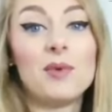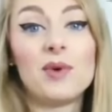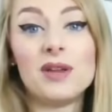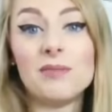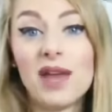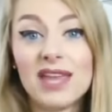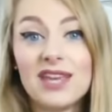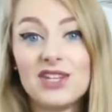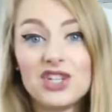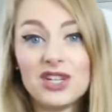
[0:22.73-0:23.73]
We're in my
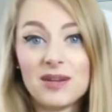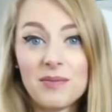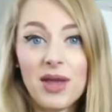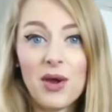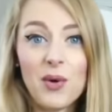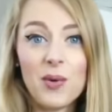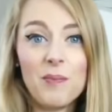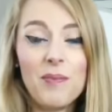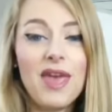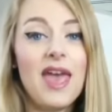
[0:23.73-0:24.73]
kitchen in my
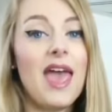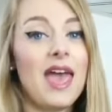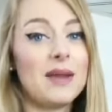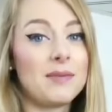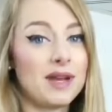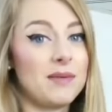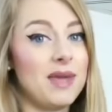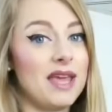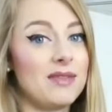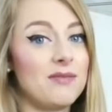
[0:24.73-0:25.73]
home, and I'm gonna
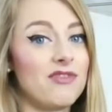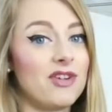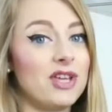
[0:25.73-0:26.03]
make them for